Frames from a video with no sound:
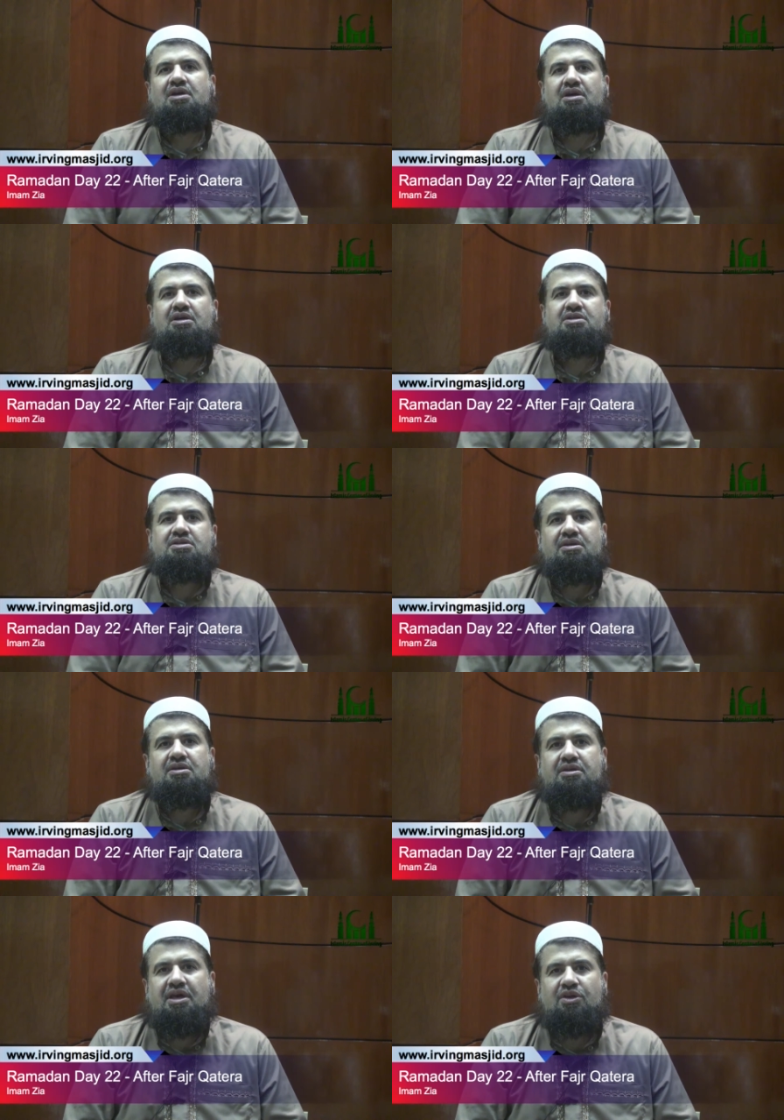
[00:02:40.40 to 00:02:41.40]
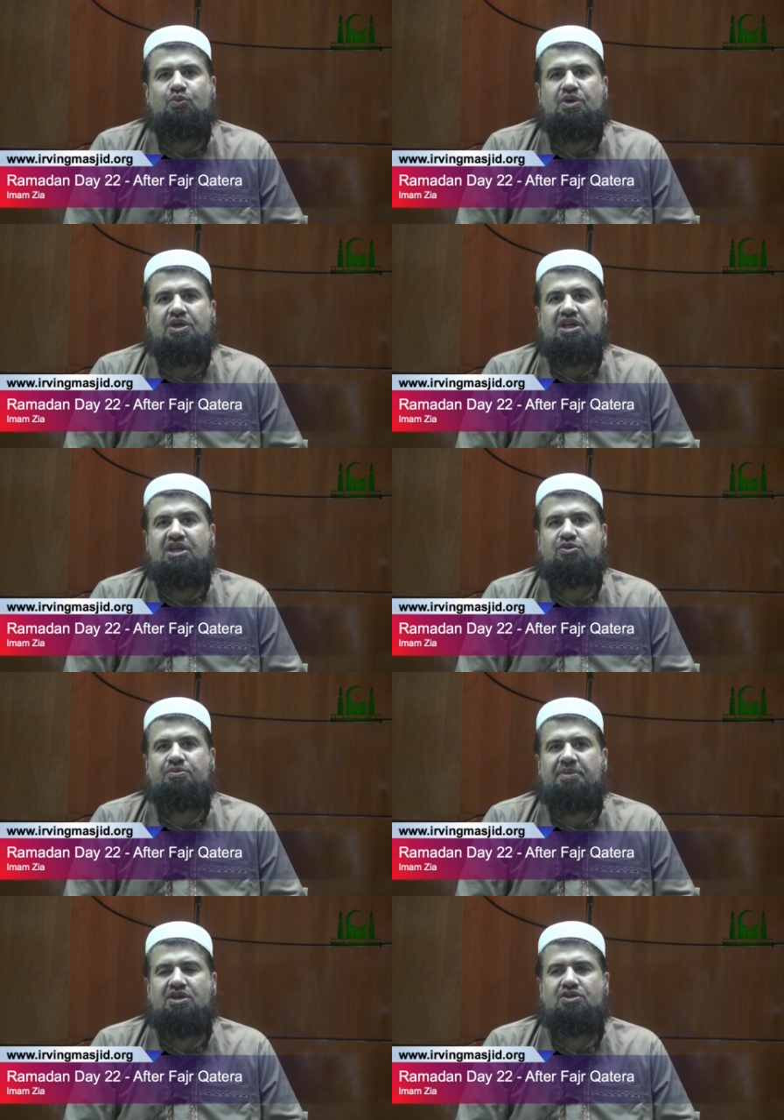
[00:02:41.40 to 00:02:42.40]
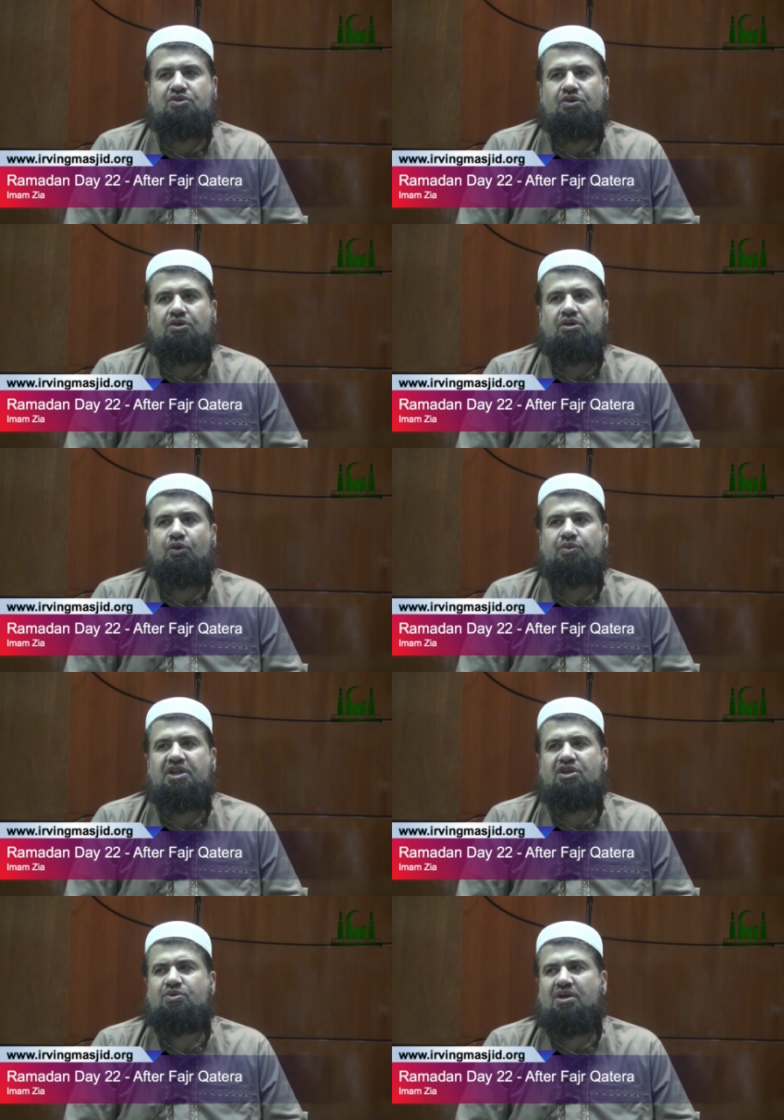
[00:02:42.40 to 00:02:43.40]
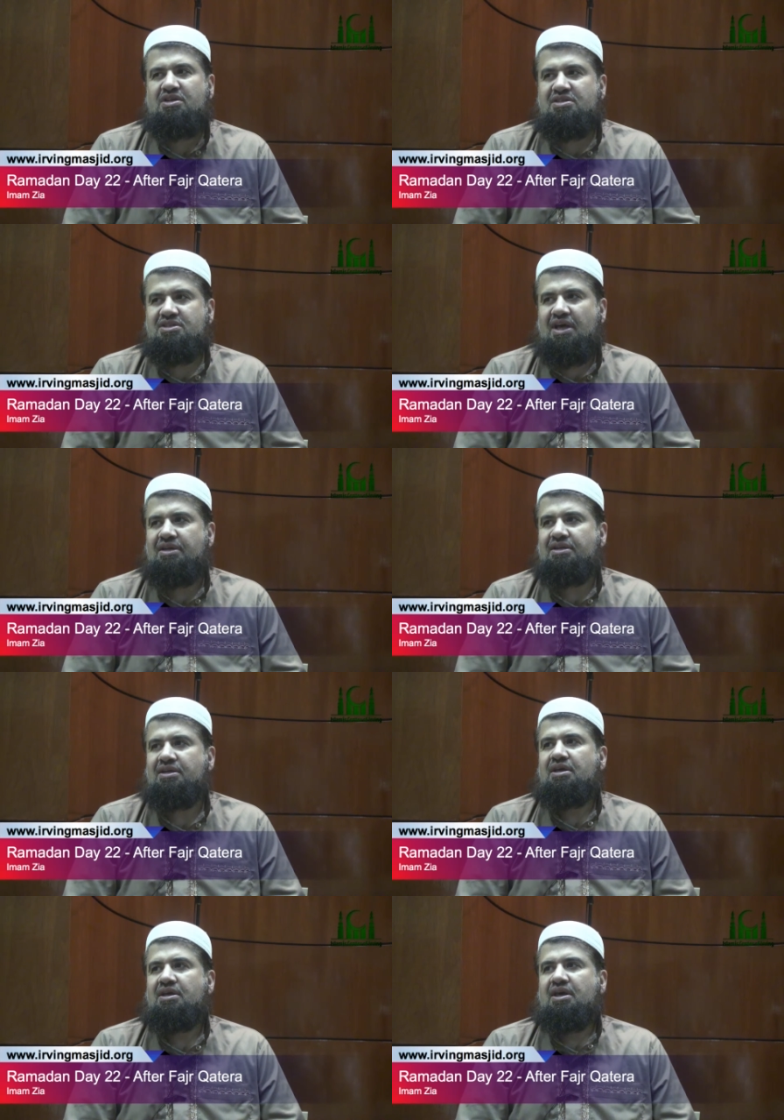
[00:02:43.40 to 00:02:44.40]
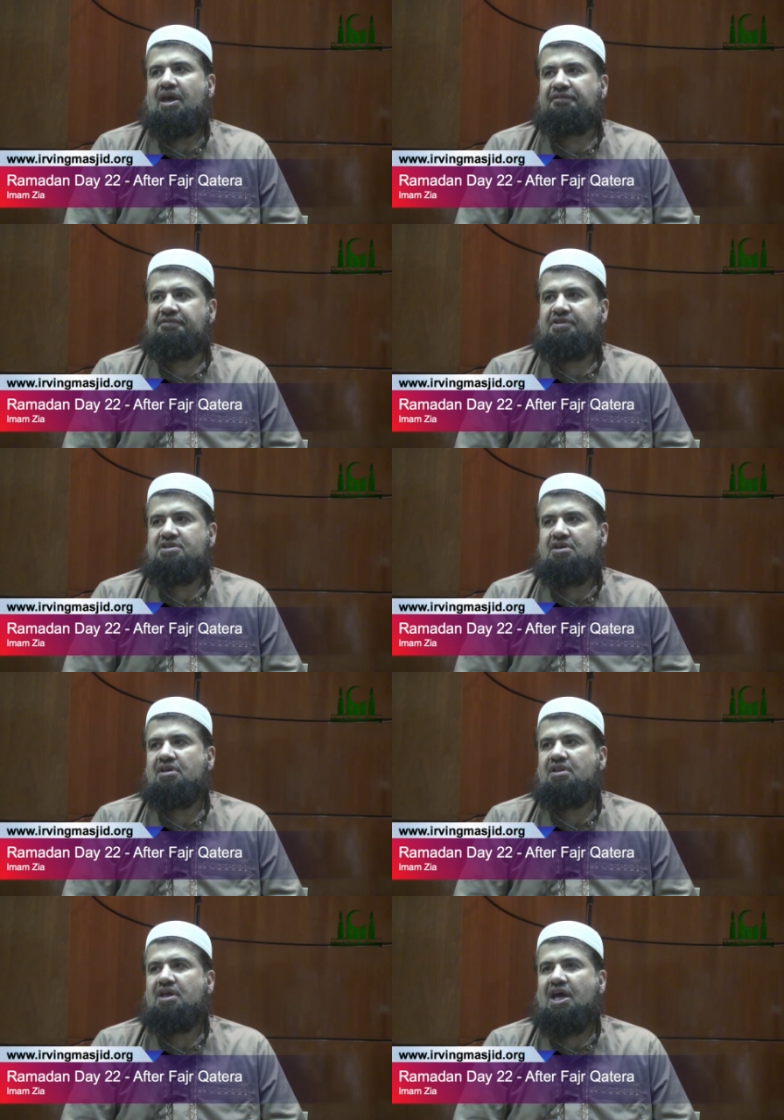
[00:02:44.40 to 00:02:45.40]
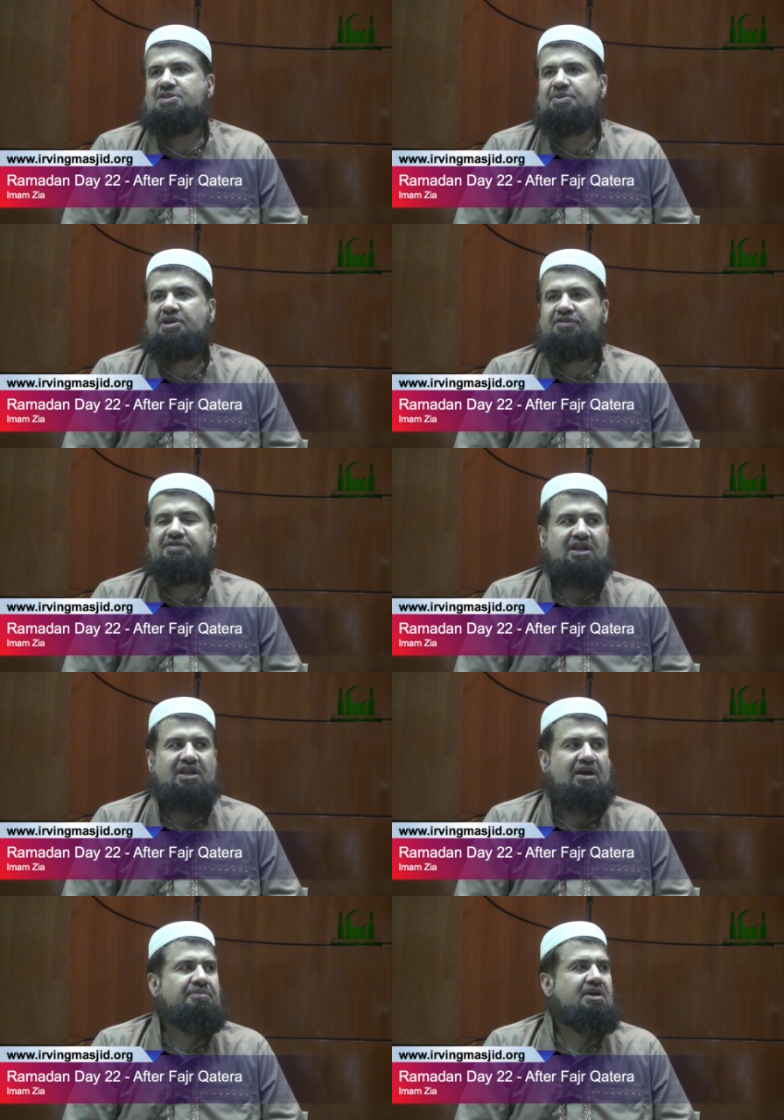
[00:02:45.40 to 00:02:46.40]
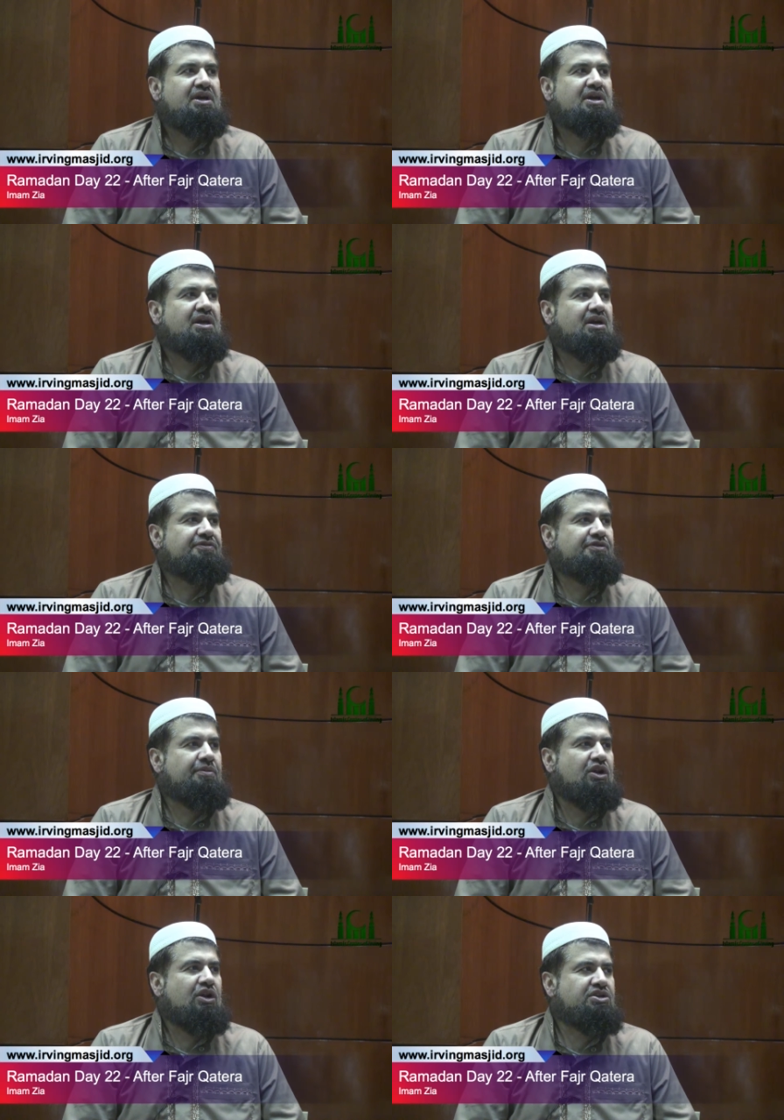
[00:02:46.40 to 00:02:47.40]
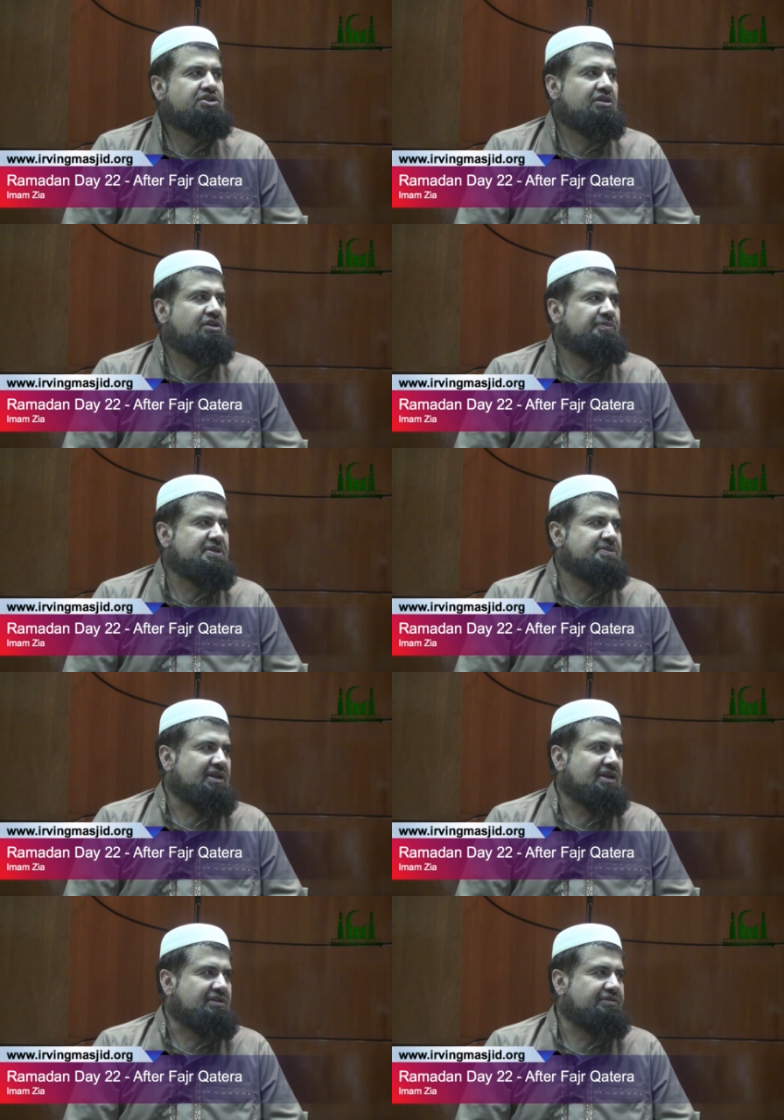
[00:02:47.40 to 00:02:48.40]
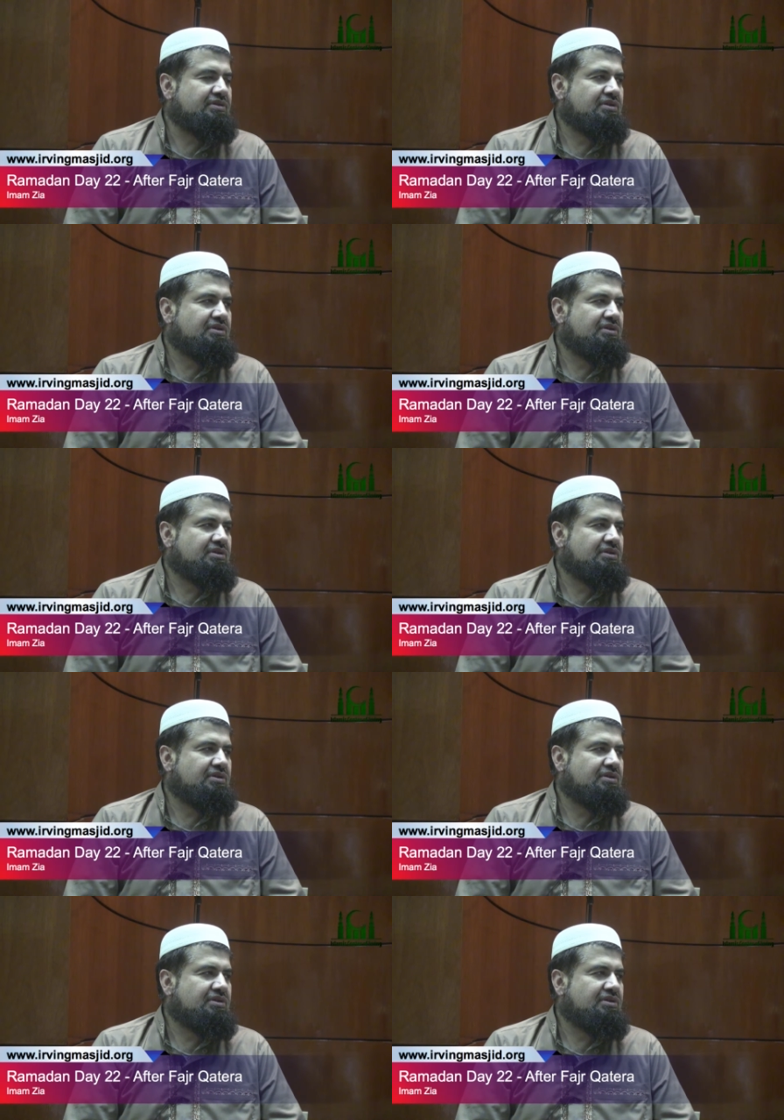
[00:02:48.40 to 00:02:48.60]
is that we need to make sure or we need to understand every single aspect of Islam from a logical perspective.